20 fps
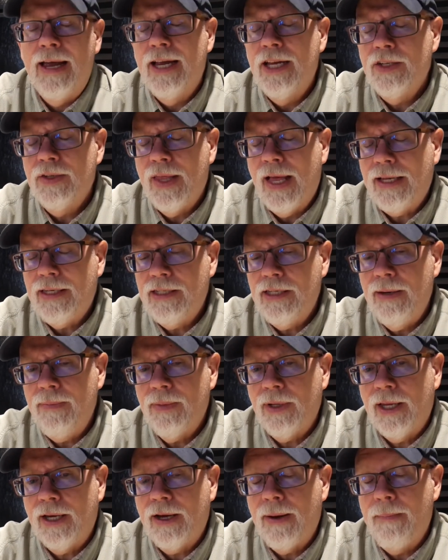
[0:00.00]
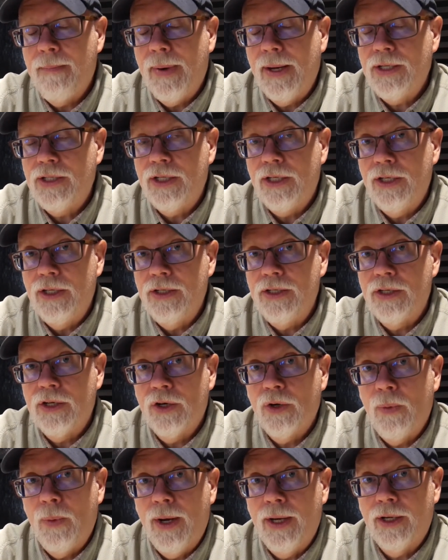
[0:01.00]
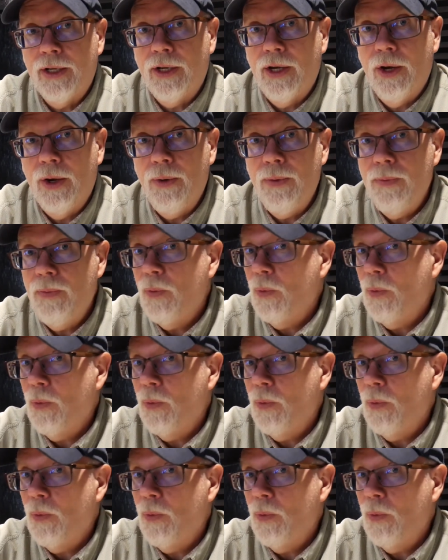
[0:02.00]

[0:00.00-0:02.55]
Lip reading: So that seemed like a much easier way to go.